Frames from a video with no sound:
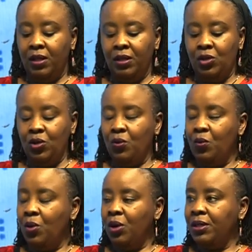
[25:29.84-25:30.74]
Do you
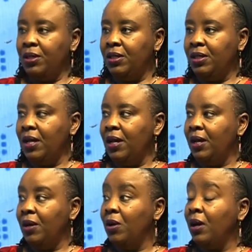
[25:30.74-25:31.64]
want
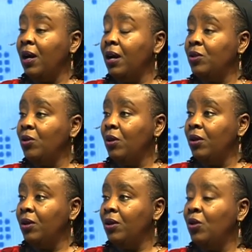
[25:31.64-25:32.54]
a guard dog?
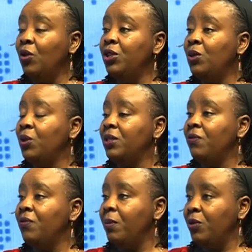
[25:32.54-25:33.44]
Or do you want a
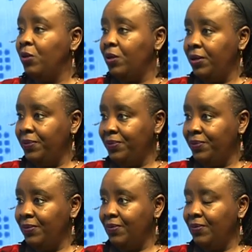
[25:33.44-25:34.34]
farm dog?
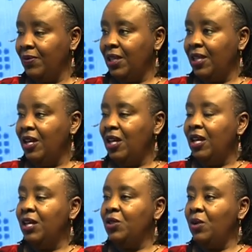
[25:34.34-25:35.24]
Okay.
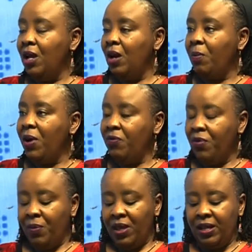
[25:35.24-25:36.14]
So now, apart
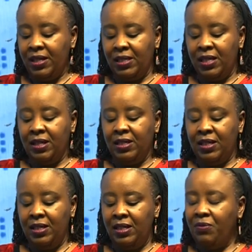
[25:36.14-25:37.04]
from that, is that
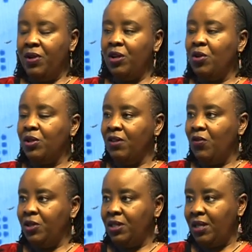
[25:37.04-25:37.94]
different dogs have
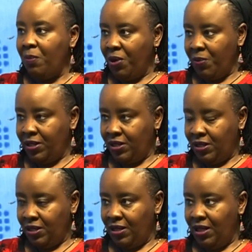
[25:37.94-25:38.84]
got temperaments.
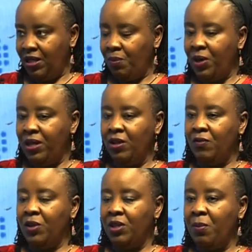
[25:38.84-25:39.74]
And depending on
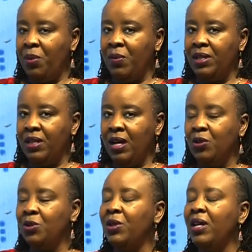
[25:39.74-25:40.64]
your temperament in the
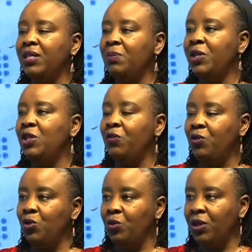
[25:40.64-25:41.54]
household, especially of
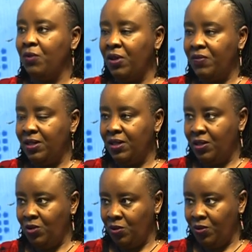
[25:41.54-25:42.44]
children, if you have
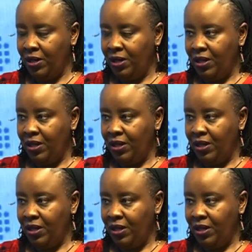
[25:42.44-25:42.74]
children,